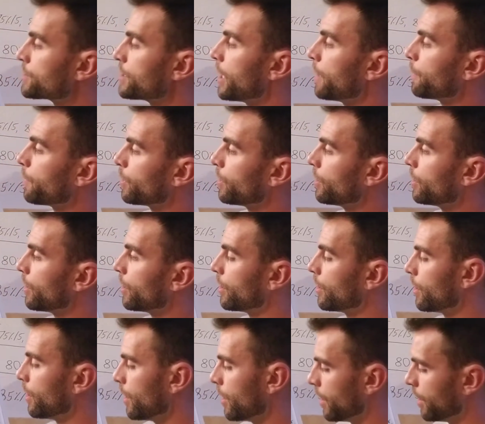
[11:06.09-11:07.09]
up
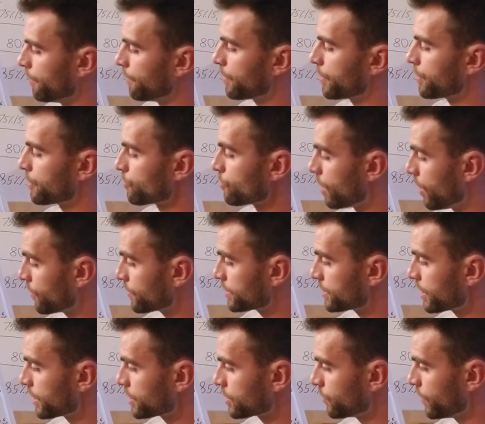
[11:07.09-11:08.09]
throughout
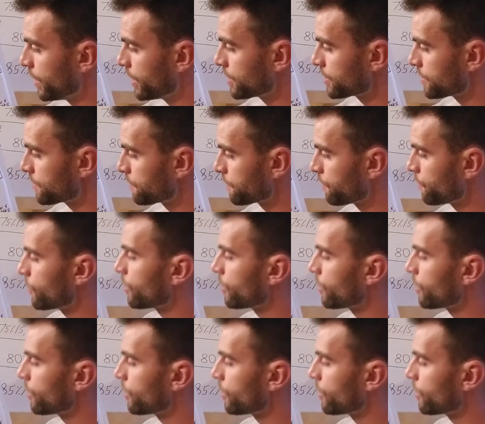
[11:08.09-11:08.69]
6 weeks.